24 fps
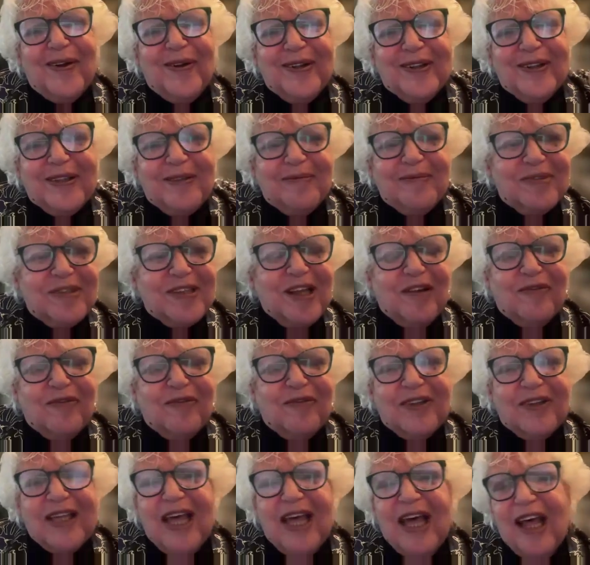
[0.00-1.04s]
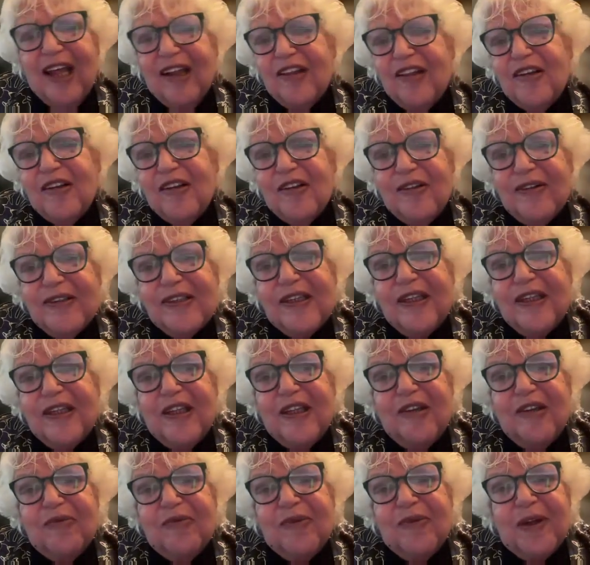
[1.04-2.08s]
called himself a Catholic because he
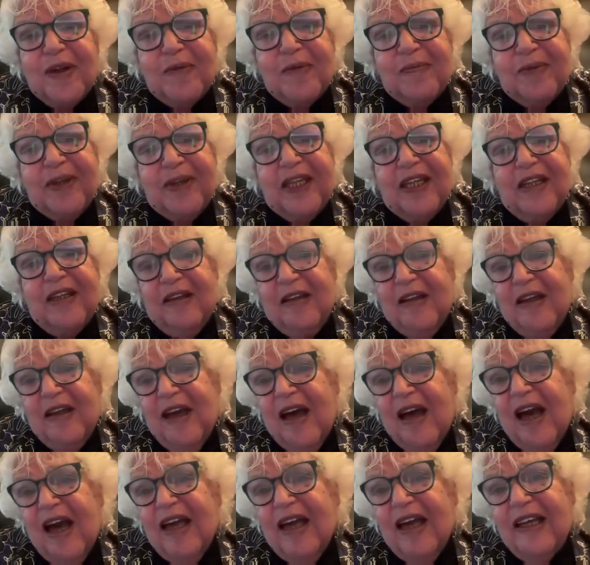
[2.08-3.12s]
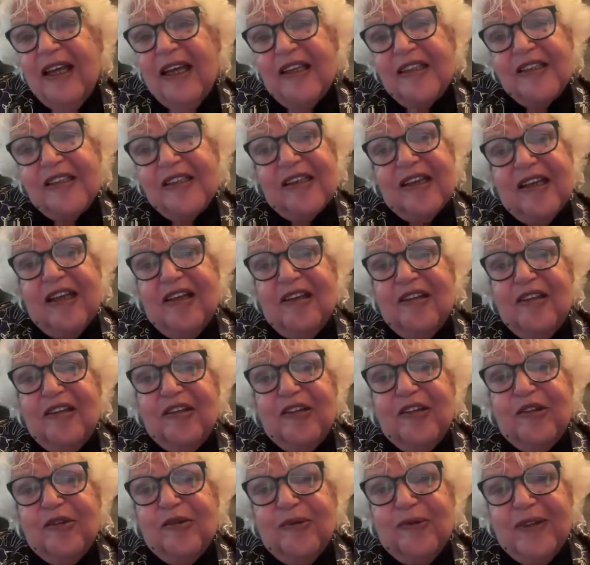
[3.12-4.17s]
didn't want to be, I guess,
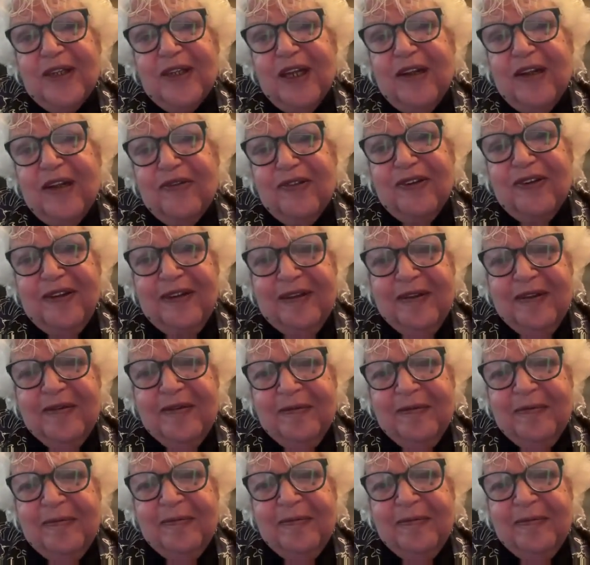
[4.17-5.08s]
killed or whatever.